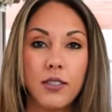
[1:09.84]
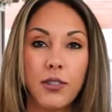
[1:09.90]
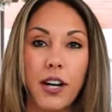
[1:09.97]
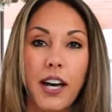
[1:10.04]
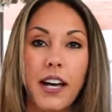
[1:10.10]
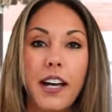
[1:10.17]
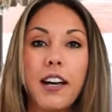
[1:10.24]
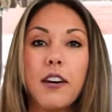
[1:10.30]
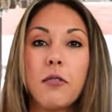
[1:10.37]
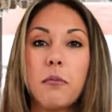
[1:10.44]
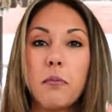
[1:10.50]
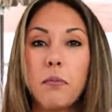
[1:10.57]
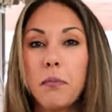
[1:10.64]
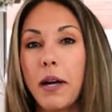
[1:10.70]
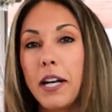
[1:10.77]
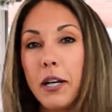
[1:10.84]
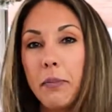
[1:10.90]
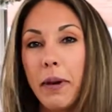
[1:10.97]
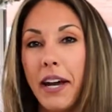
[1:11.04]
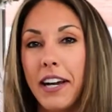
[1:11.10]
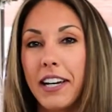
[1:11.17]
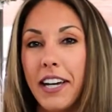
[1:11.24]
okay? Many
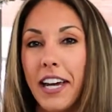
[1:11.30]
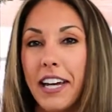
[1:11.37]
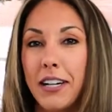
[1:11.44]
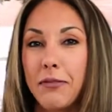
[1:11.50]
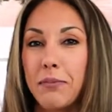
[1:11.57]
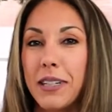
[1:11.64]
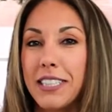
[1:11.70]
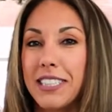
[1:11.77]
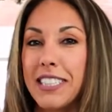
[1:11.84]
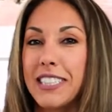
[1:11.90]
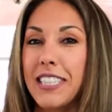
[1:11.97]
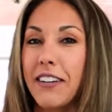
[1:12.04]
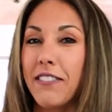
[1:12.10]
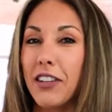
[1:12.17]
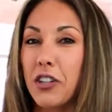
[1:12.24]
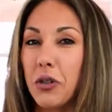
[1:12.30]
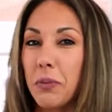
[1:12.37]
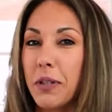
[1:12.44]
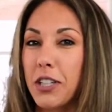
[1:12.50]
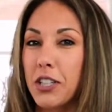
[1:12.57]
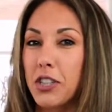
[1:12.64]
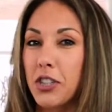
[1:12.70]
pancake mixes have a little
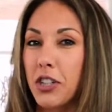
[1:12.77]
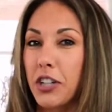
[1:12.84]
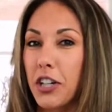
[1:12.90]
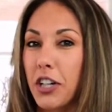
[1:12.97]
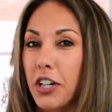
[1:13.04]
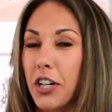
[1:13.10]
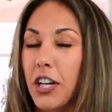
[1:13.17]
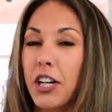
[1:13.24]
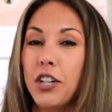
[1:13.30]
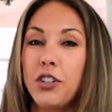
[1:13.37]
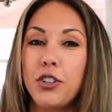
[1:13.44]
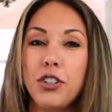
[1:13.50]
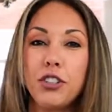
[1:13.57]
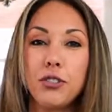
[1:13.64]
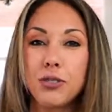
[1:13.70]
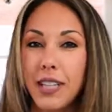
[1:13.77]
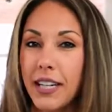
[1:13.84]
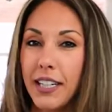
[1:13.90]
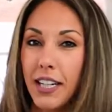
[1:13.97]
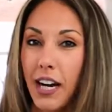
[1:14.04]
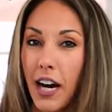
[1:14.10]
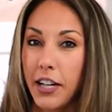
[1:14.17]
bit of sugar. You can use
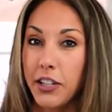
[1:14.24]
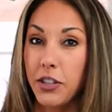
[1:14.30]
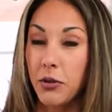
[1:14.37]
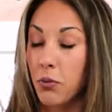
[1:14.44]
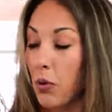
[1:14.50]
any kind you